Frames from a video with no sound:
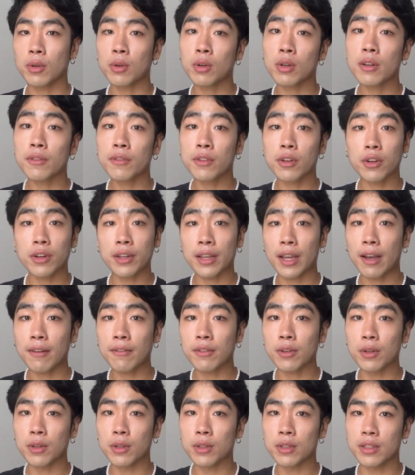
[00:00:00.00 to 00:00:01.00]
Or if you already
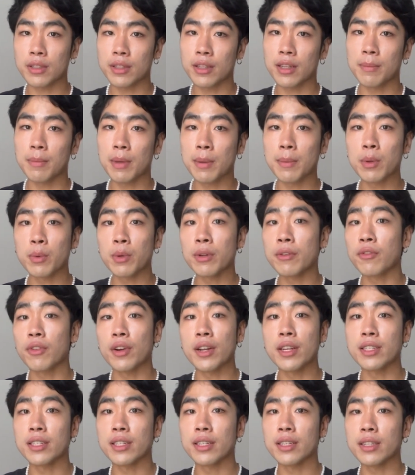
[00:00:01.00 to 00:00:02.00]
have goals, then maybe
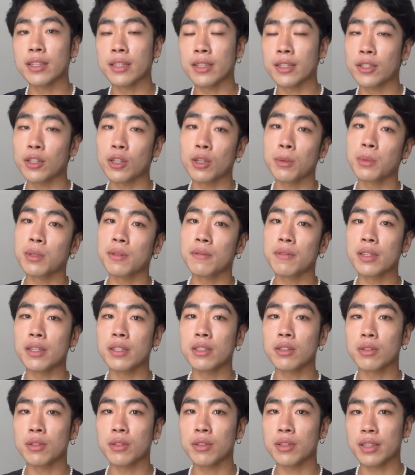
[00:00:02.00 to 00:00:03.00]
rephrase it in terms of
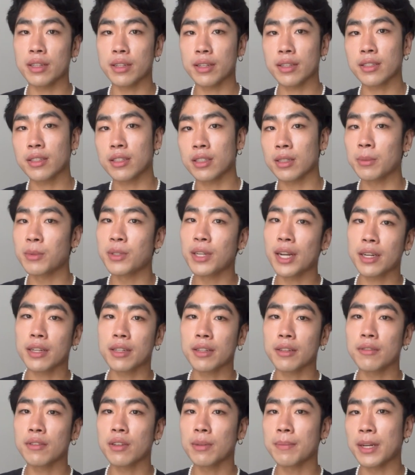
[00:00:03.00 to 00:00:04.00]
these three things, an
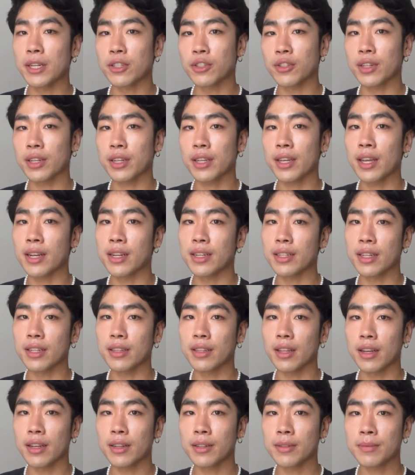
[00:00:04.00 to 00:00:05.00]
objective, a metric, and a
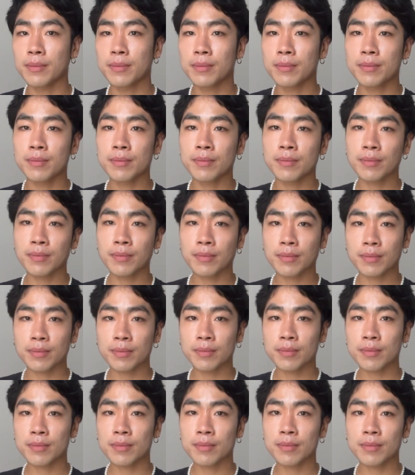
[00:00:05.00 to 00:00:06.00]
deadline.
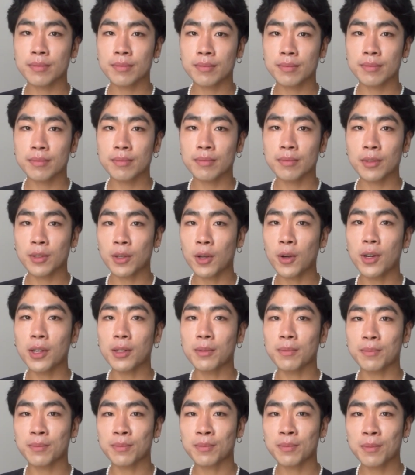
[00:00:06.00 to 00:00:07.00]
Go
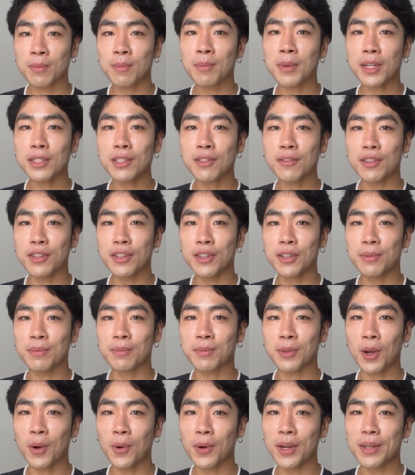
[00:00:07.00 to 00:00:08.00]
on, pause the video,
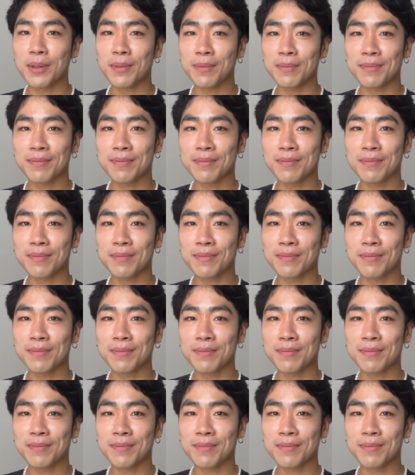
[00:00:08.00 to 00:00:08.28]
I'll oh, wait.